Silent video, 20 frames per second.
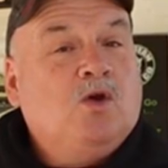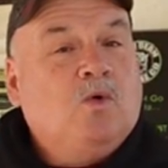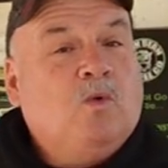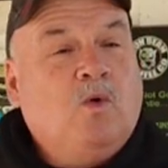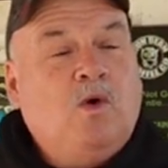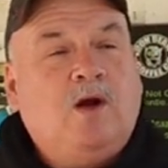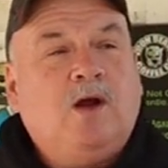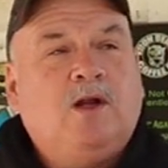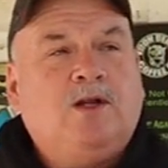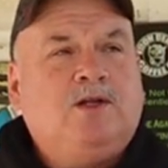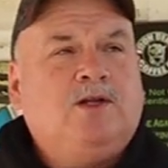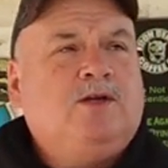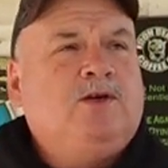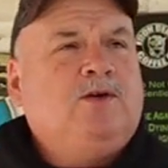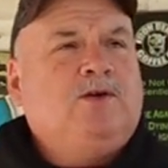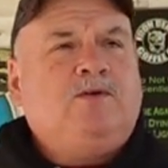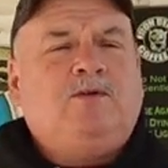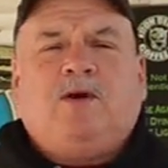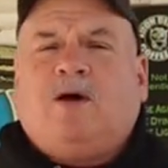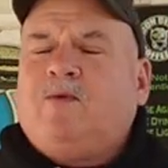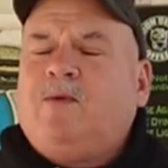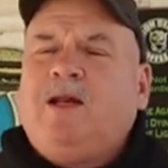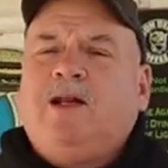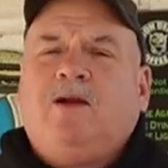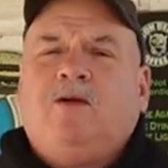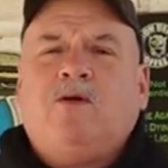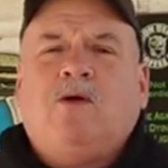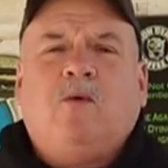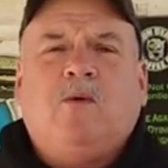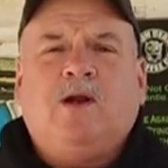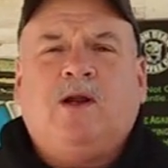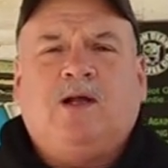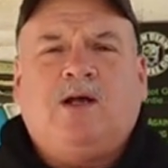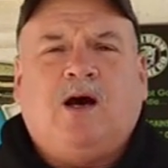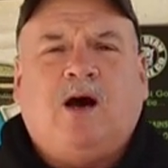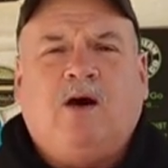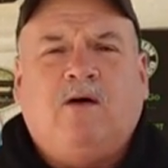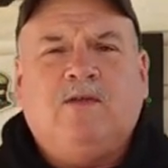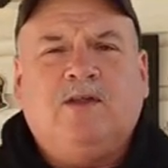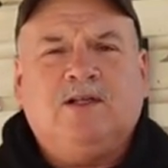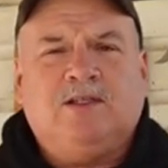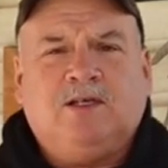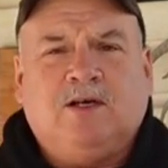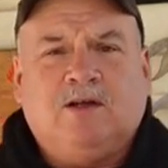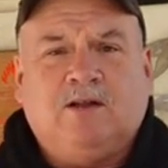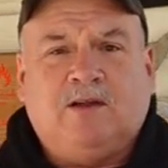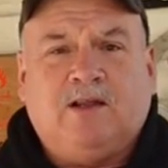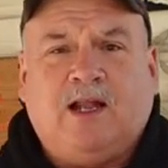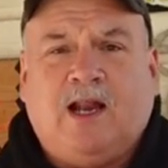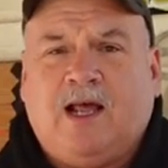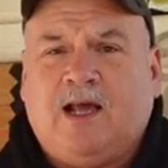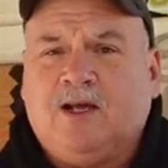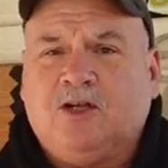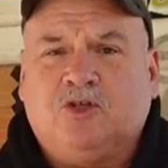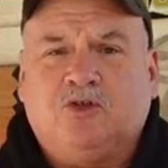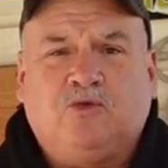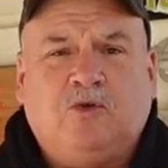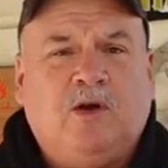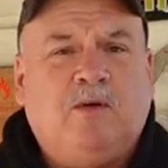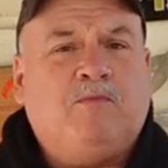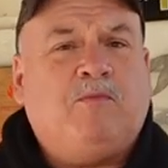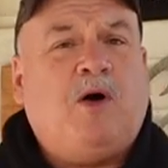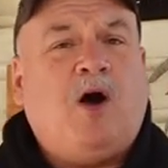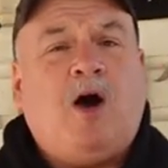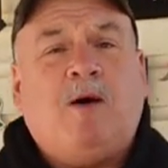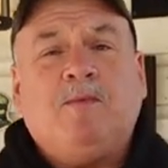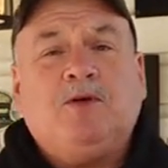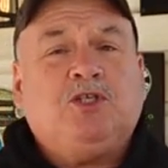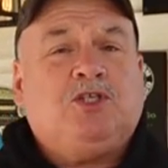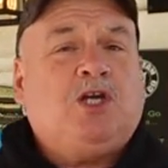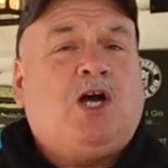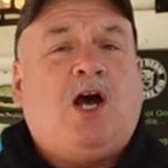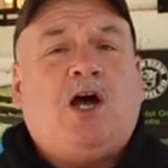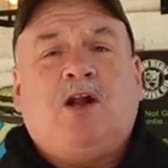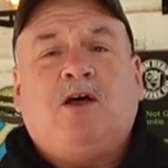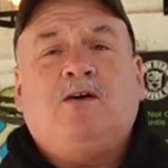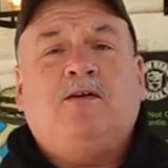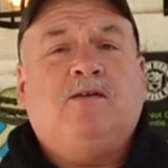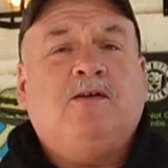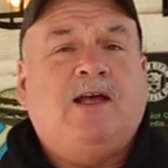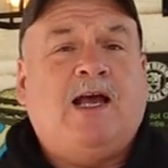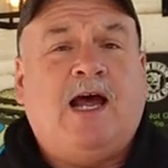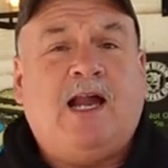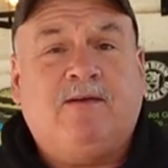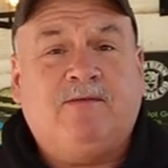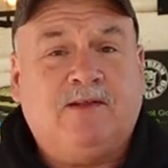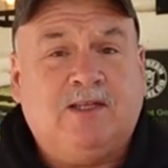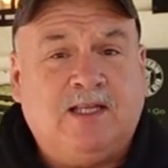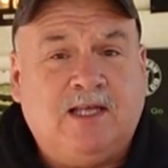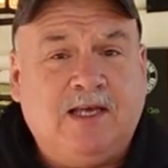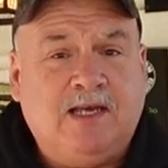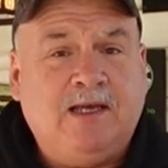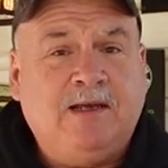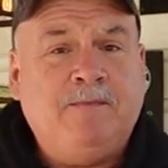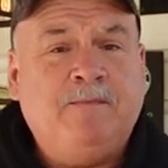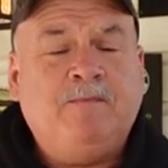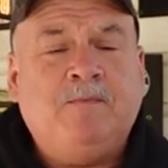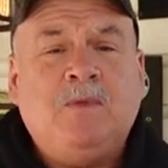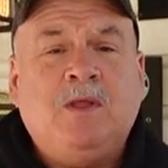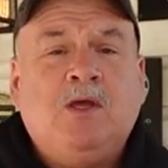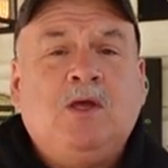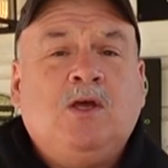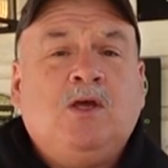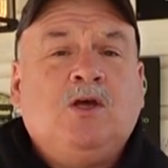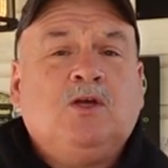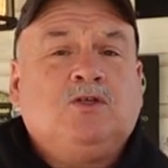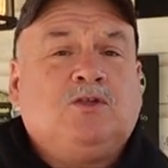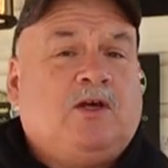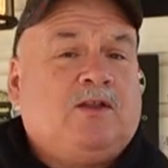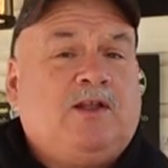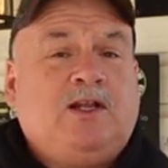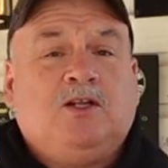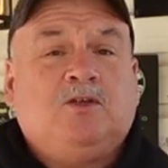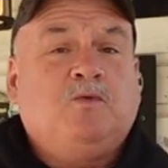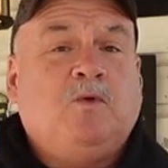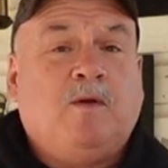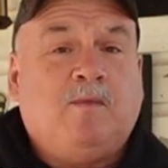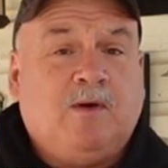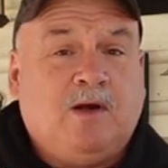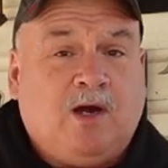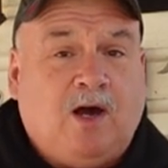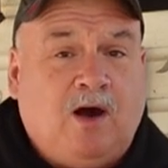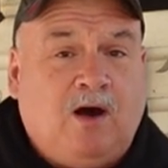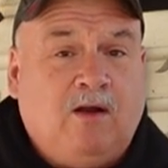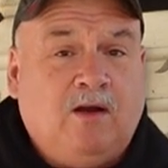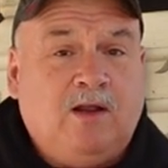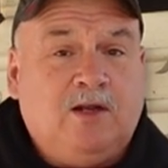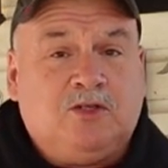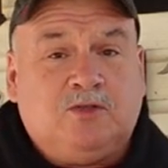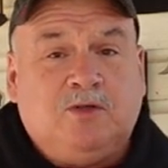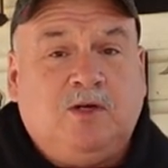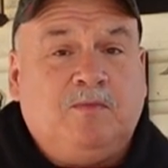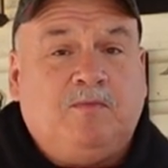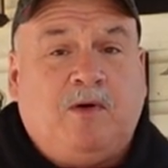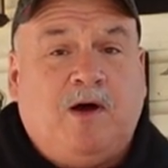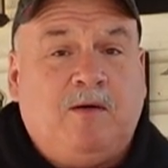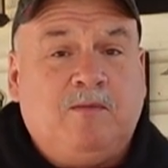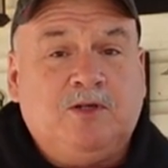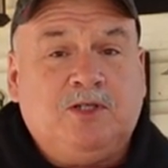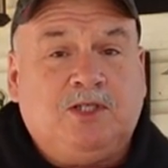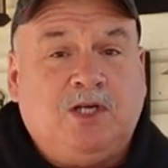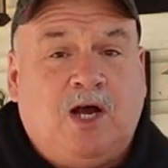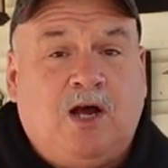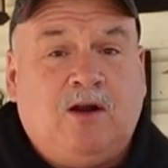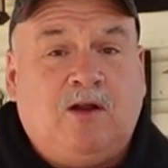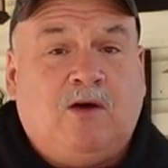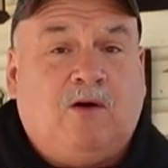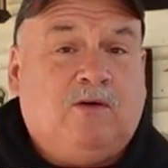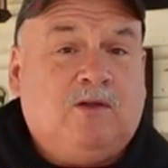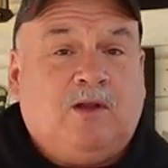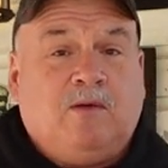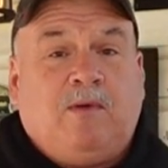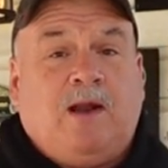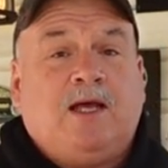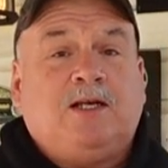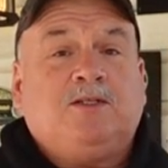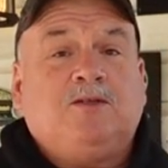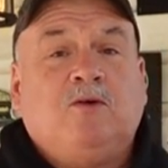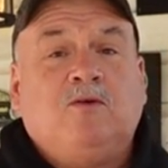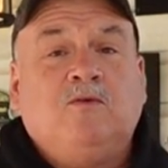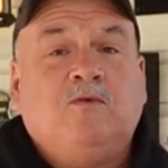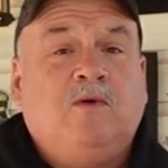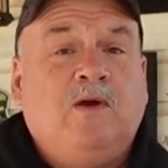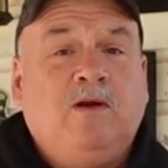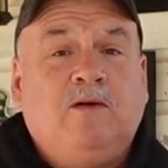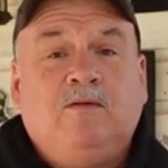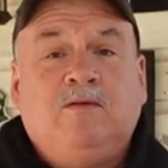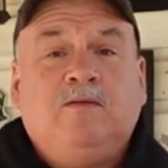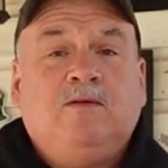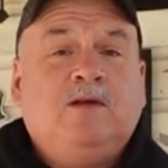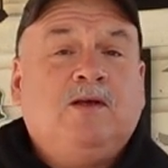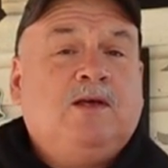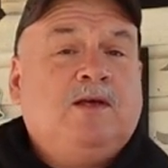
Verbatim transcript: We're going to do, I really don't know what to call this other than like a shrimp parmigiana kind of a thing. So I think that's what I'm going to call it, shrimp parmigiana on the Blackstone griddle.